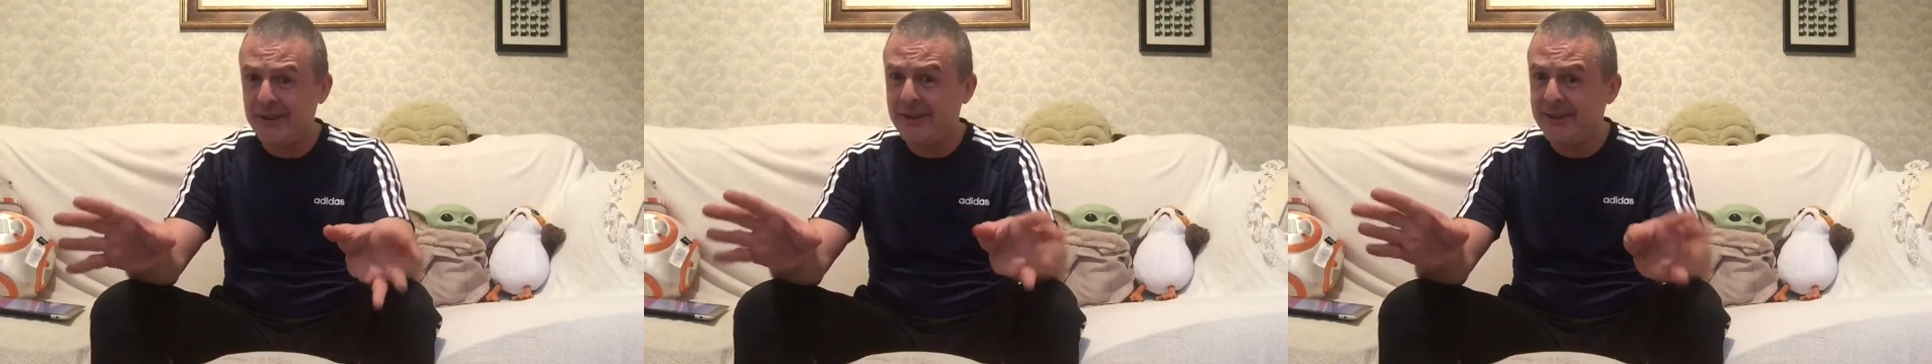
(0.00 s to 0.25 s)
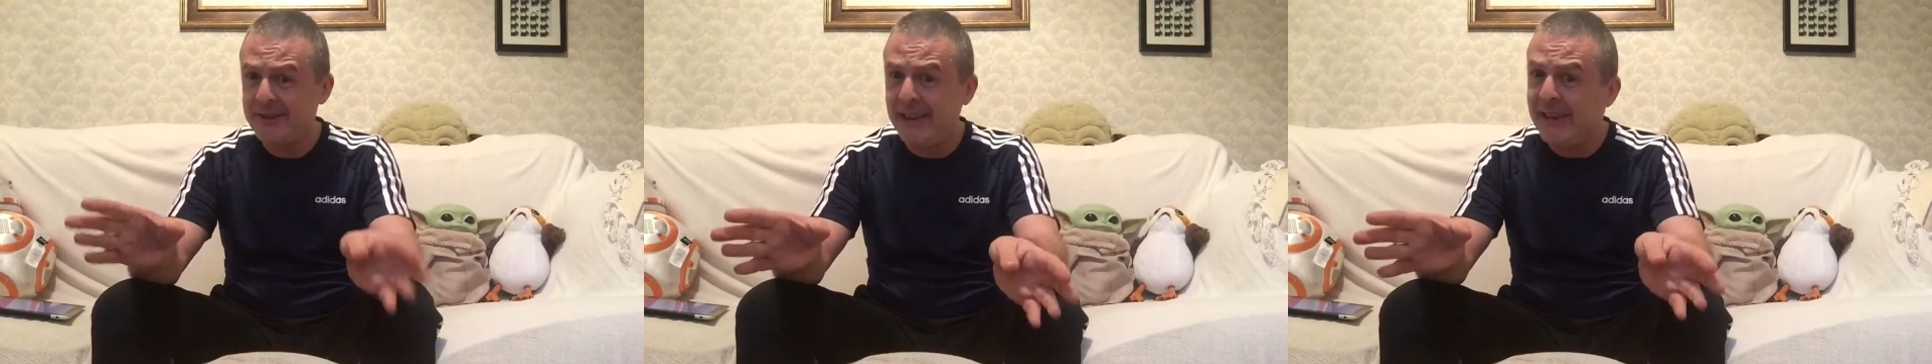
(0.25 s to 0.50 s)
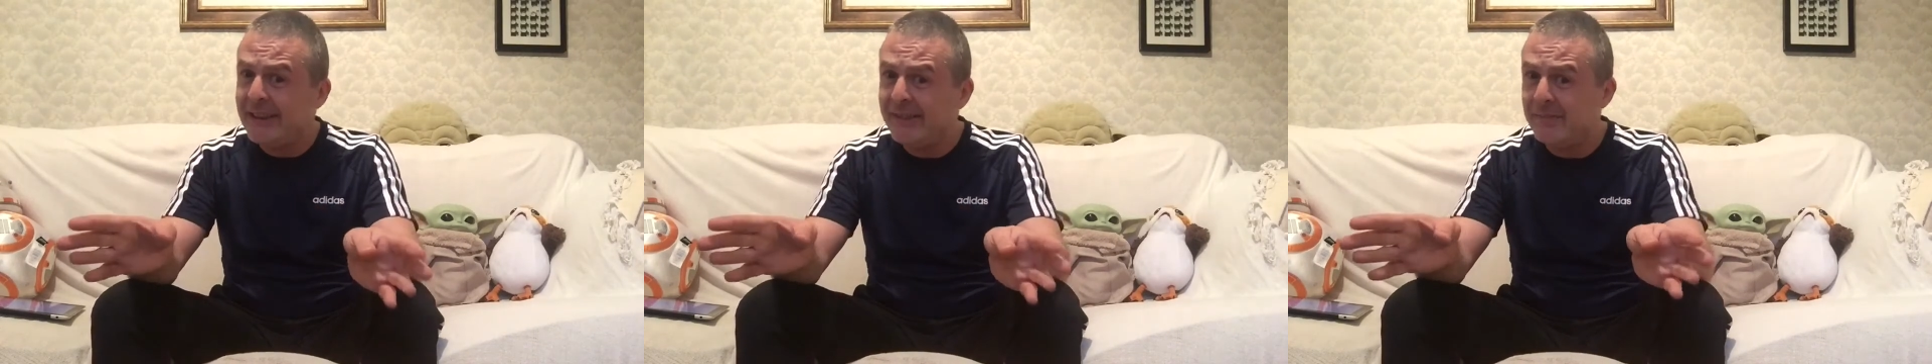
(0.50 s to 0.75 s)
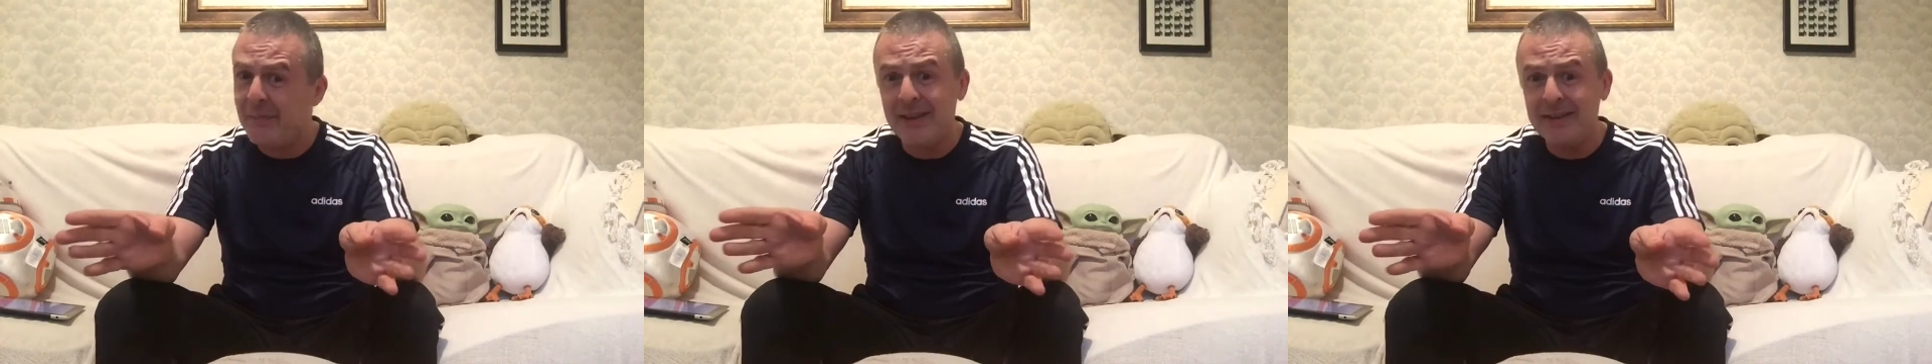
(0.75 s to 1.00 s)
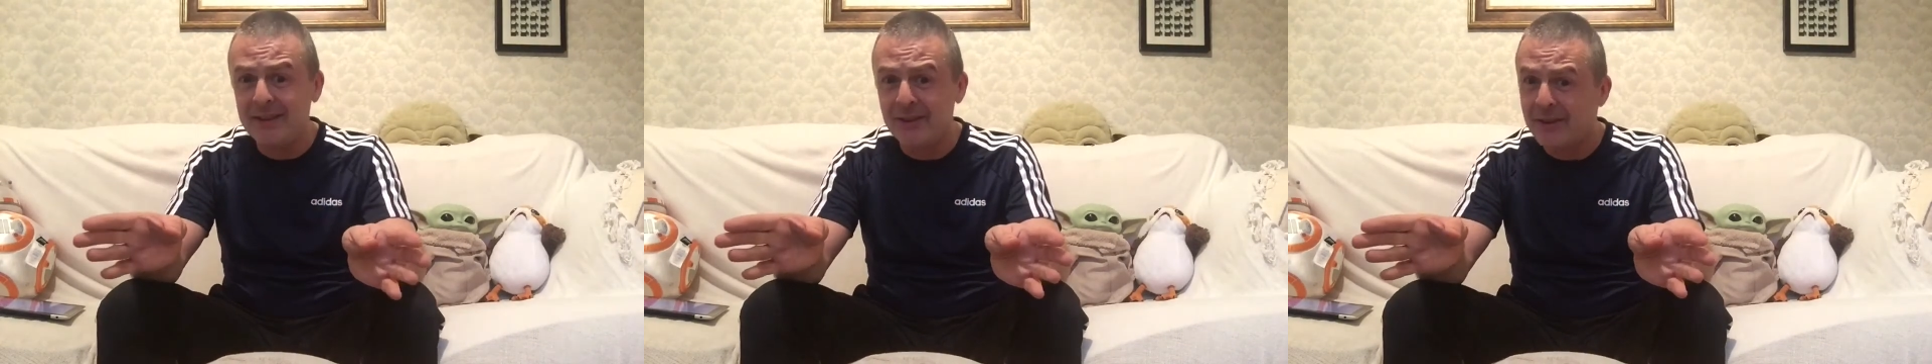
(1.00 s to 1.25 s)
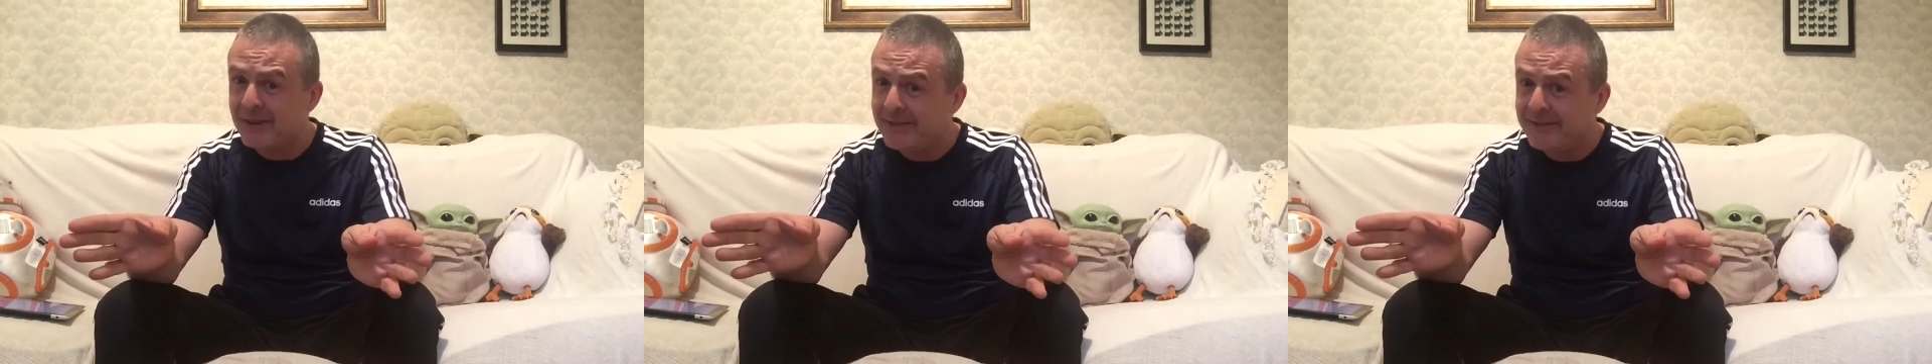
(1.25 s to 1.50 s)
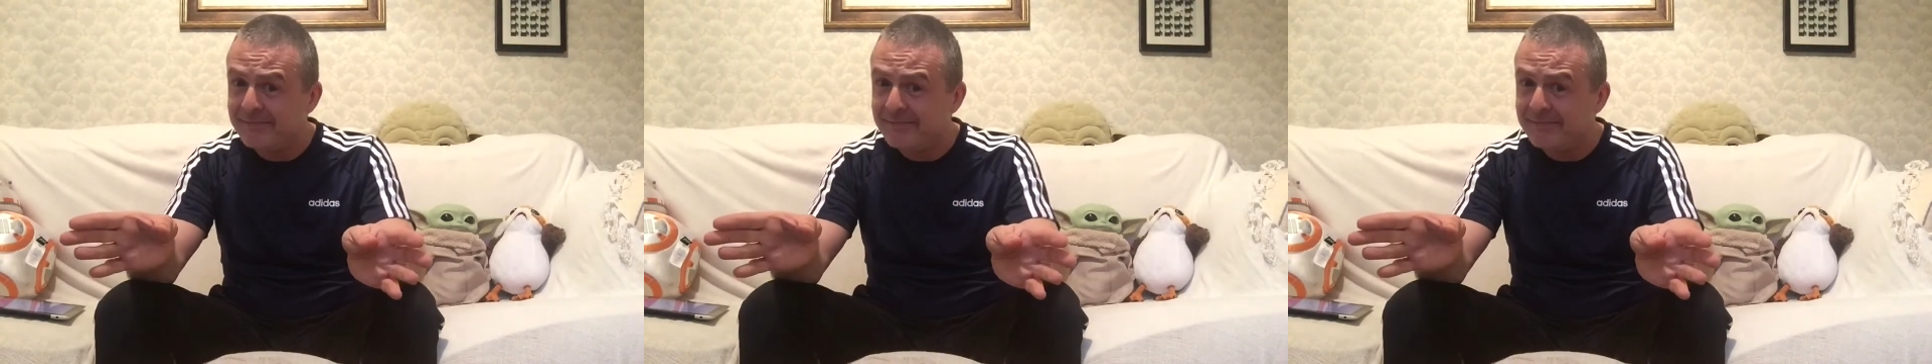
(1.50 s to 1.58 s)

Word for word: Satine of Mandalore,